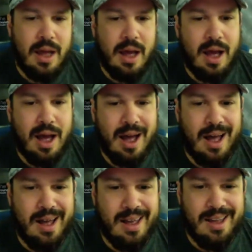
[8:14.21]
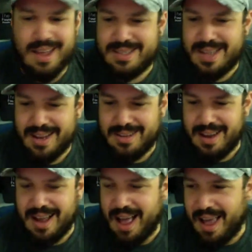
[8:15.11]
It's like the
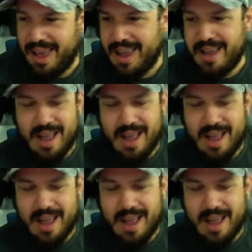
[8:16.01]
guy,